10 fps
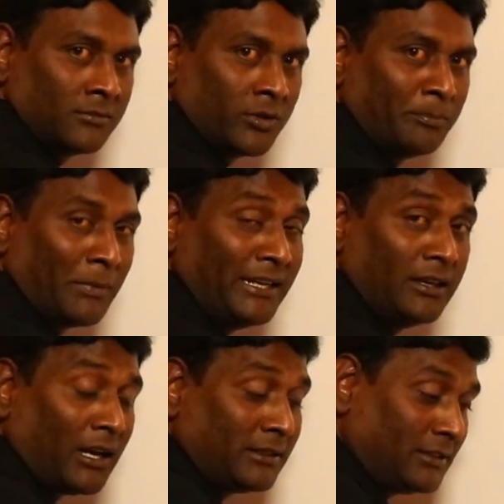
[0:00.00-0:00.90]
Okay,
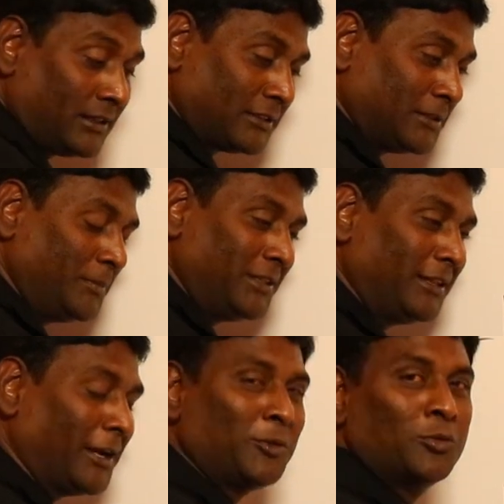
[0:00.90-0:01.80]
that doesn't mean
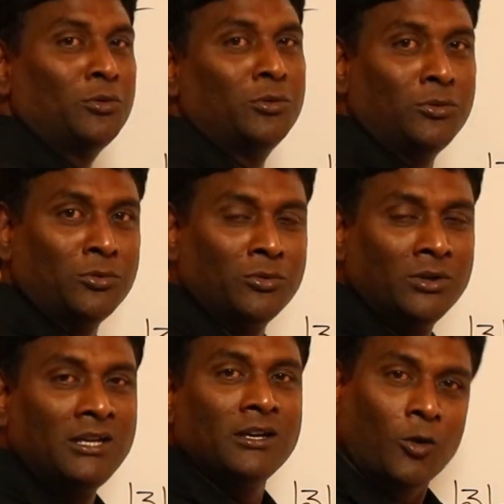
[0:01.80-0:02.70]
that I don't
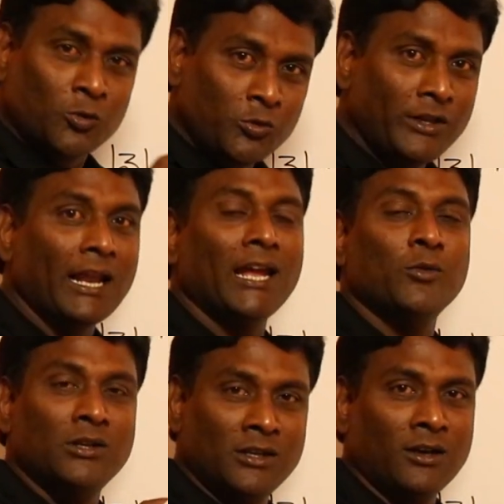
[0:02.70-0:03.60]
know how to
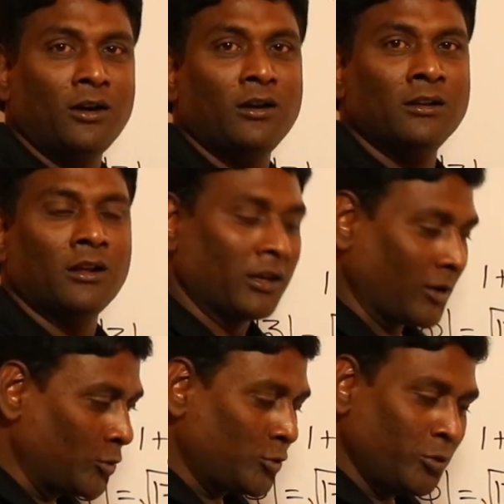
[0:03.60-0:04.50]
derive and all, or
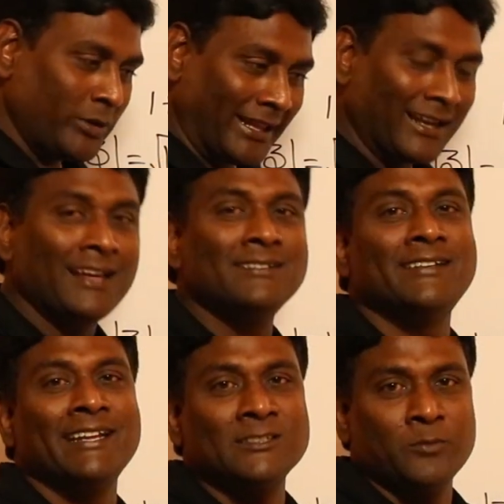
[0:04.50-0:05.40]
how to analyze
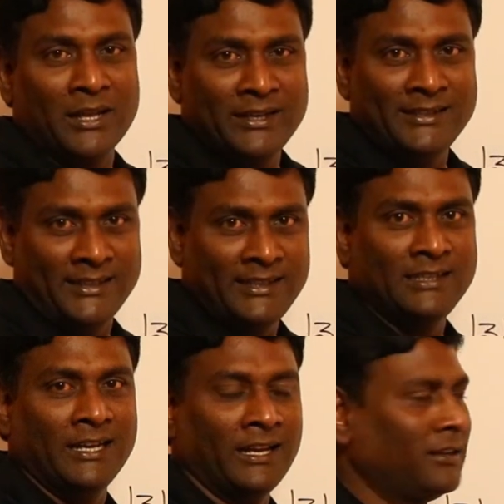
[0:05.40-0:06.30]
and explain in
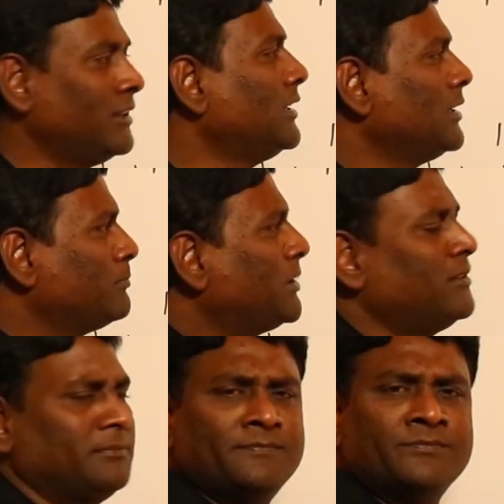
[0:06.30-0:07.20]
detail,
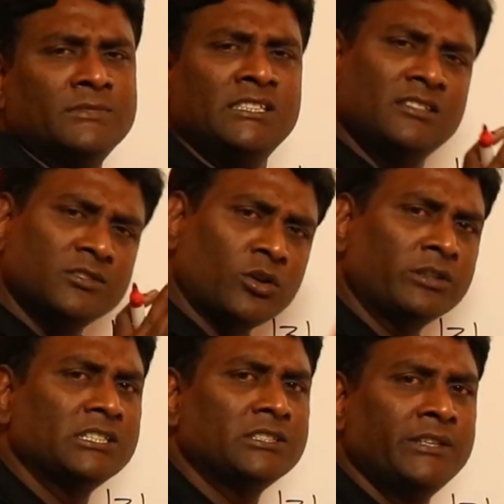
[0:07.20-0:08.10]
but this is the
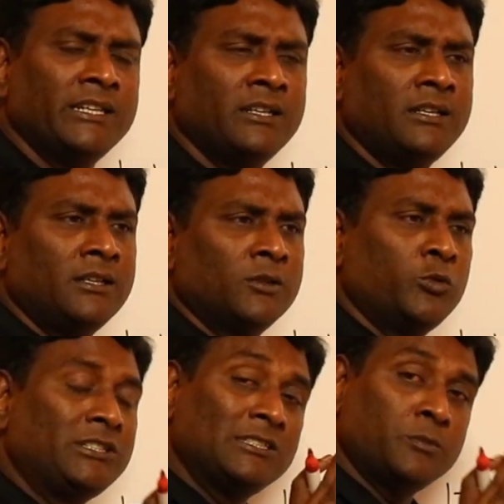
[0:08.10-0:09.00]
shortest way,
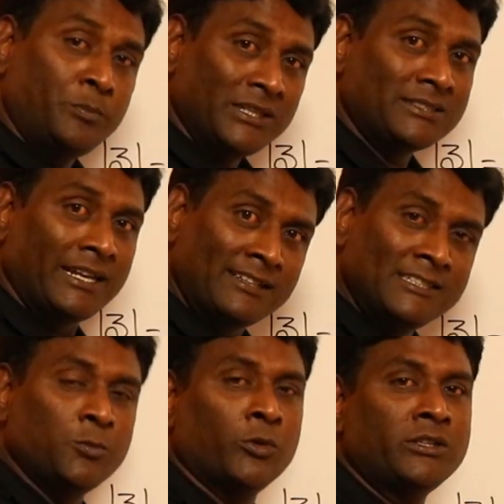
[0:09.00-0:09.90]
which is best at
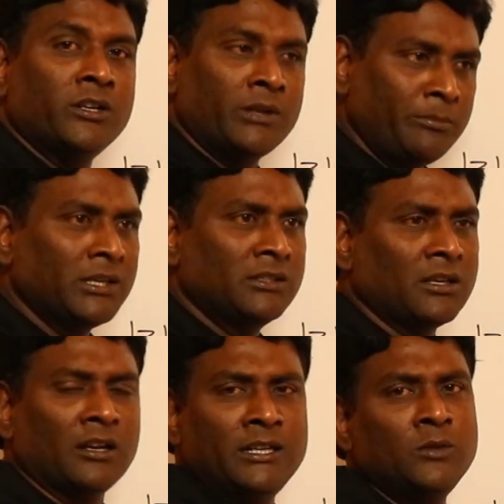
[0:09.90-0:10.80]
this point of time, because
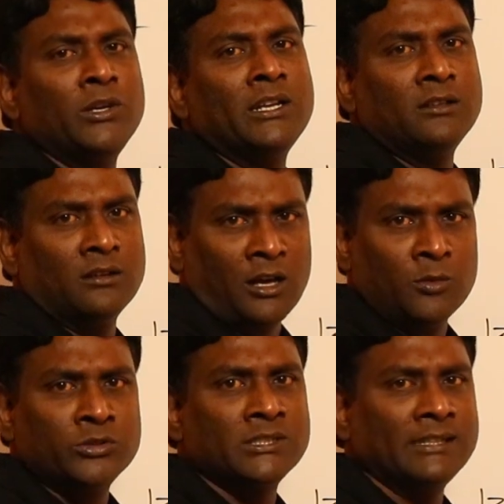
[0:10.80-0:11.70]
already we are
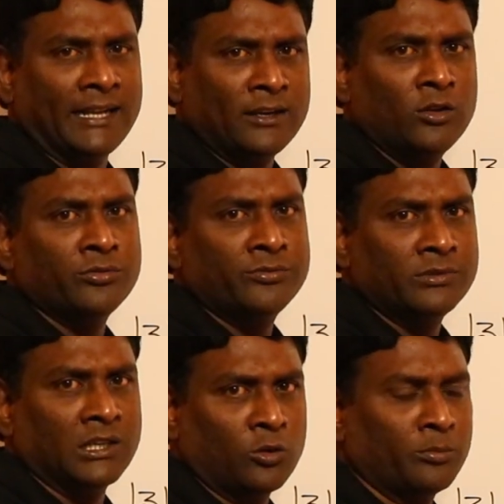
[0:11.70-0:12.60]
almost at the end of
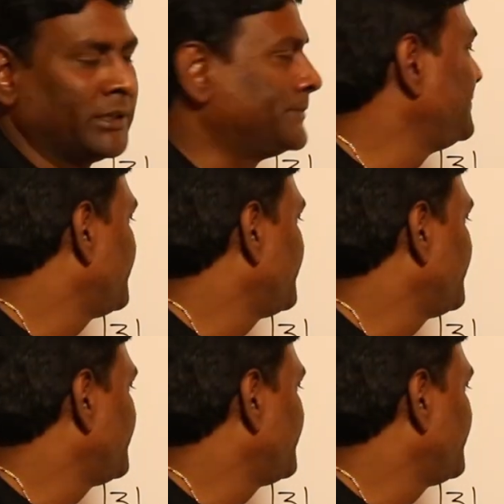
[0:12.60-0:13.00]
November.